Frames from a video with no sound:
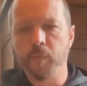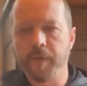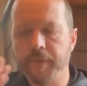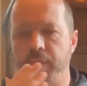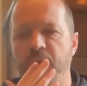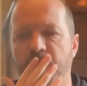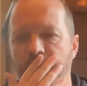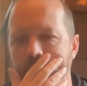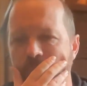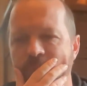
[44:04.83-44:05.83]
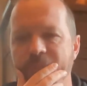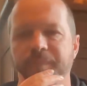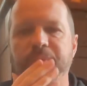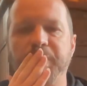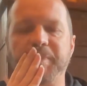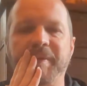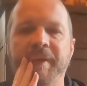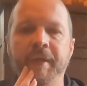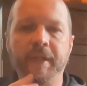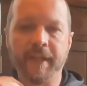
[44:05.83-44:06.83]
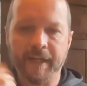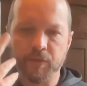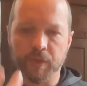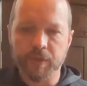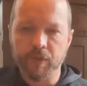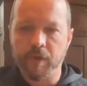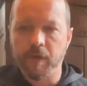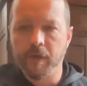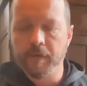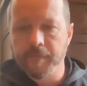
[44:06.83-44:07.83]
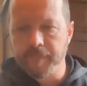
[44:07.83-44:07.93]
with the electric guitar.